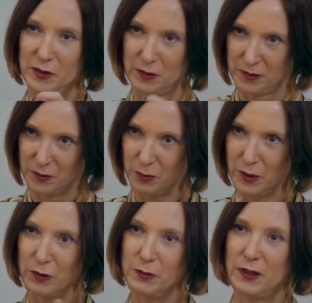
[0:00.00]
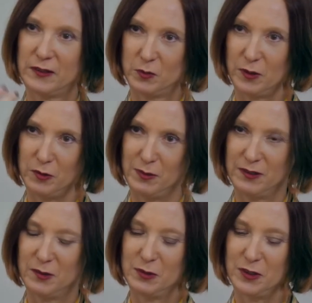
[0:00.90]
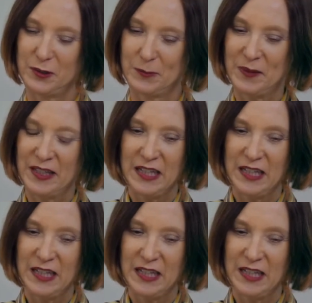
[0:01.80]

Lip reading: experiment the material.